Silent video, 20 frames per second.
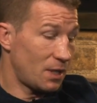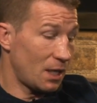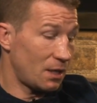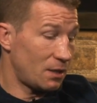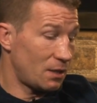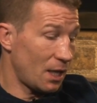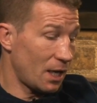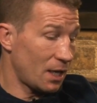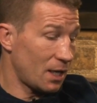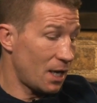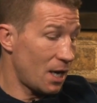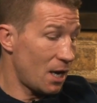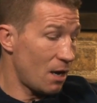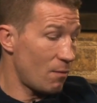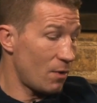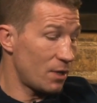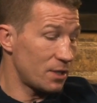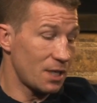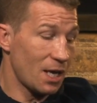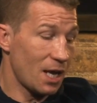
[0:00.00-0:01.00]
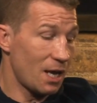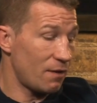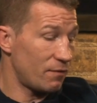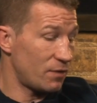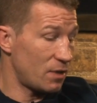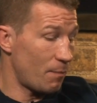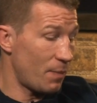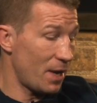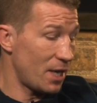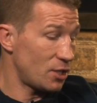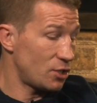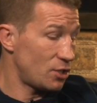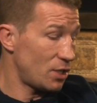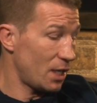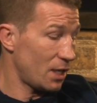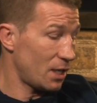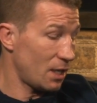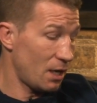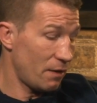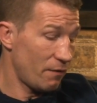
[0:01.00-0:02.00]
that that Clermont have, the bench
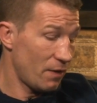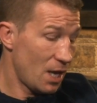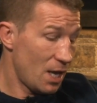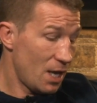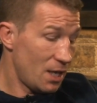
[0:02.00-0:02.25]
they can have,